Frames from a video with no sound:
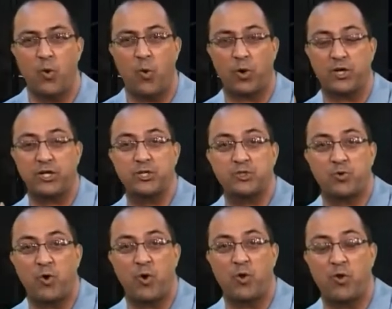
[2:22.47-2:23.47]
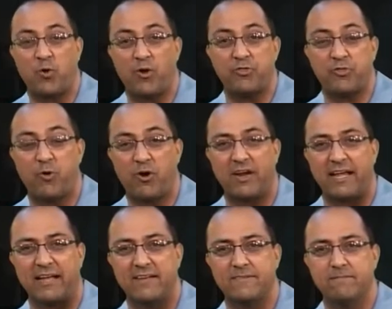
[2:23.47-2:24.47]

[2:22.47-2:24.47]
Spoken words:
or control or authority.